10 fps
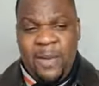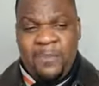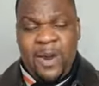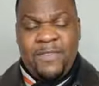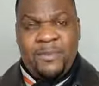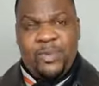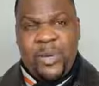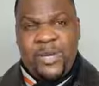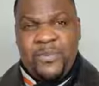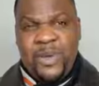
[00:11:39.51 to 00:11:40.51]
Proverbs
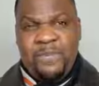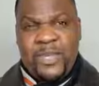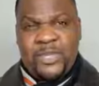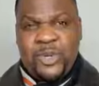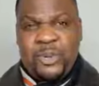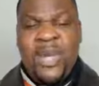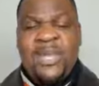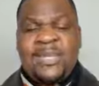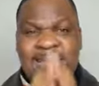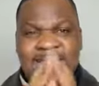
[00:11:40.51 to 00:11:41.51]
23, verse 2.
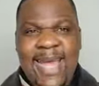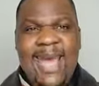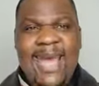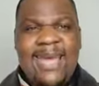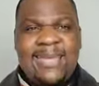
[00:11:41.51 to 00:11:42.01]
Today